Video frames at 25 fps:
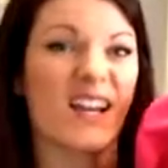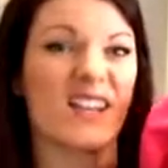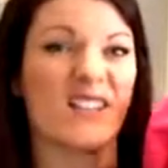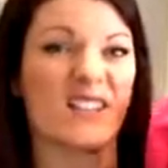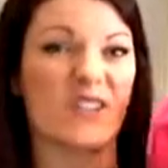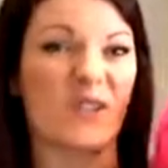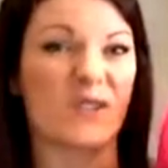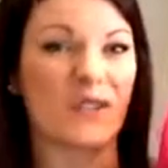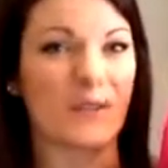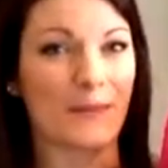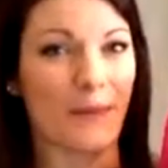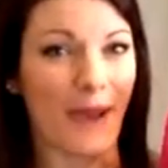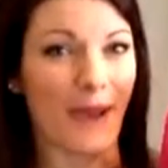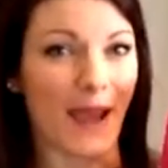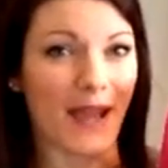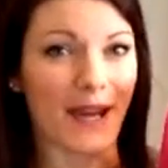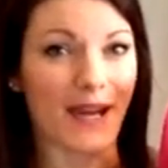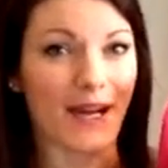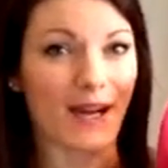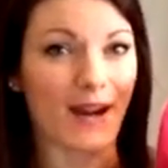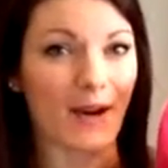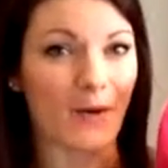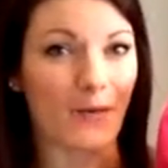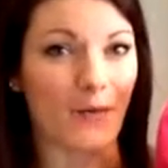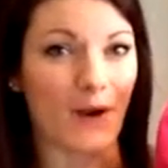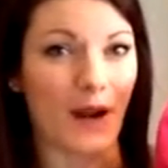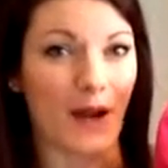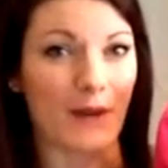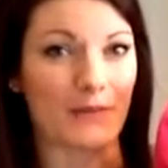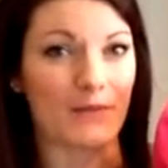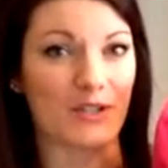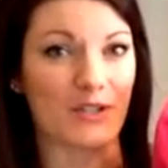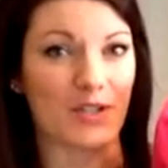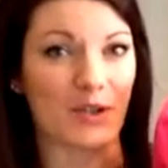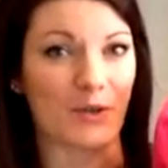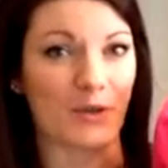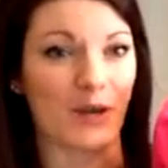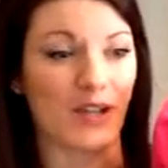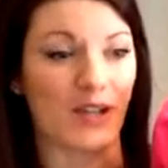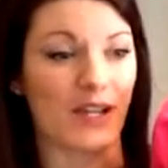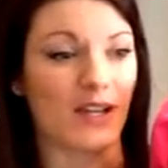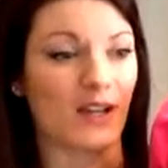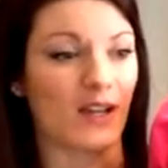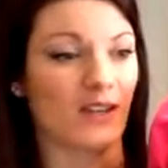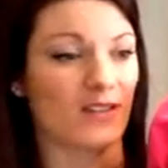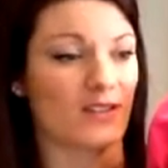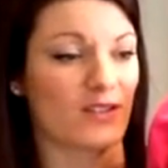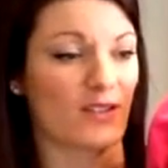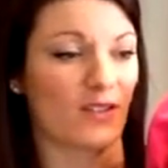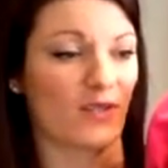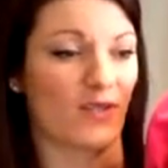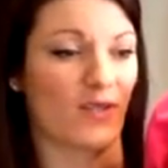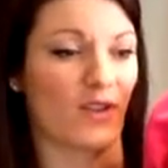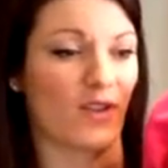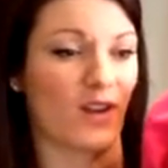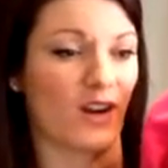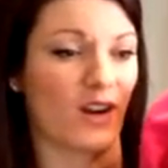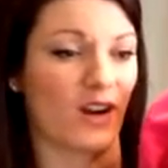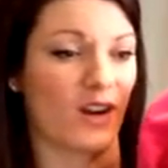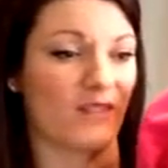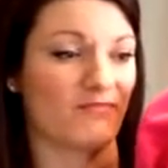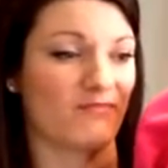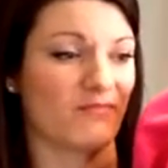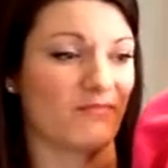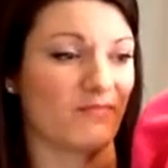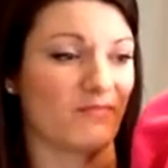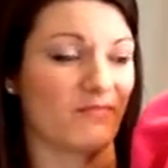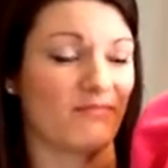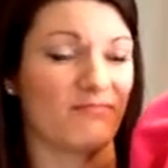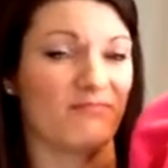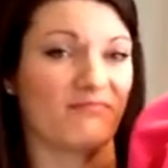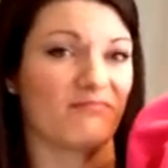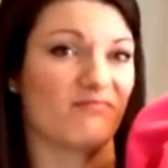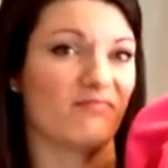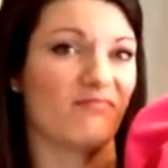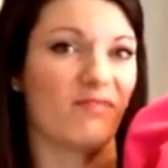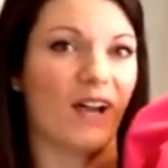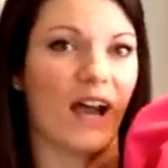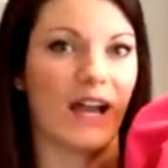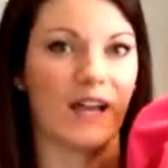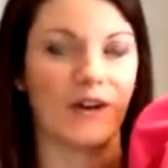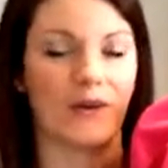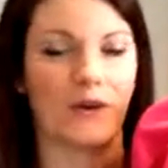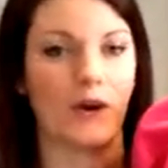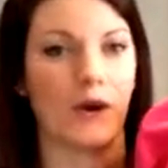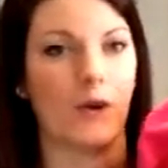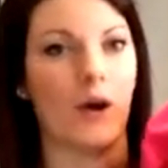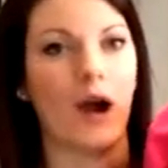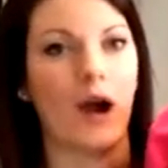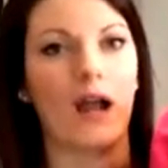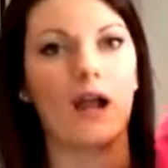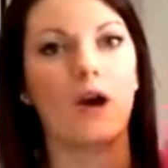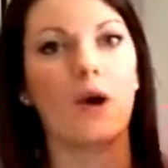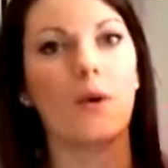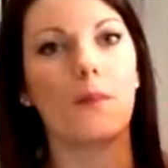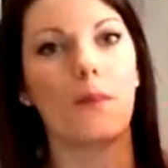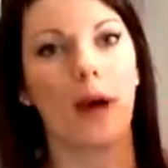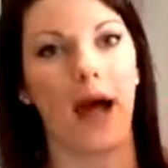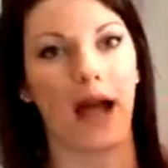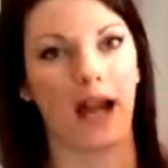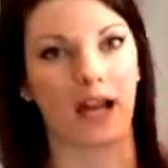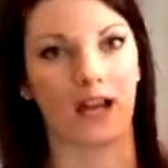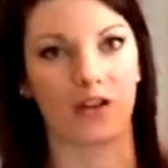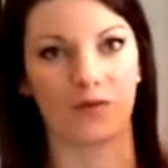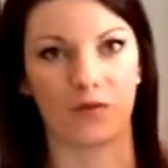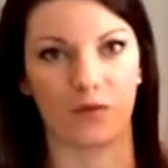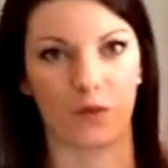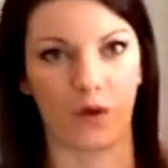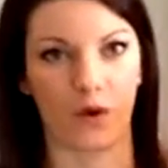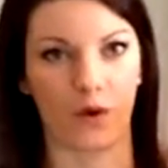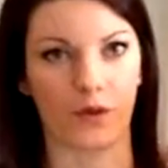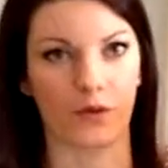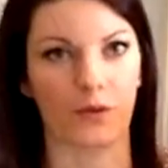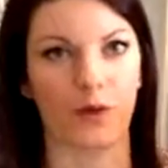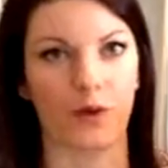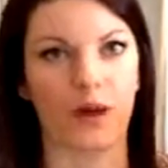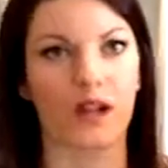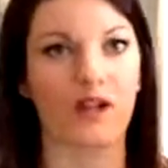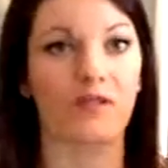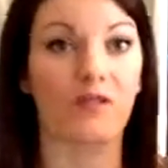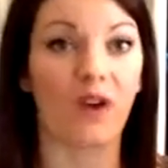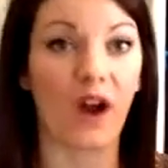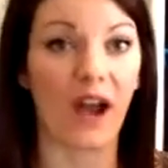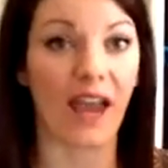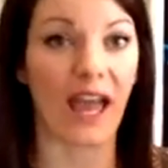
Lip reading: So depending on what I'm doing, so for I don't know, I go back and forth, whatever I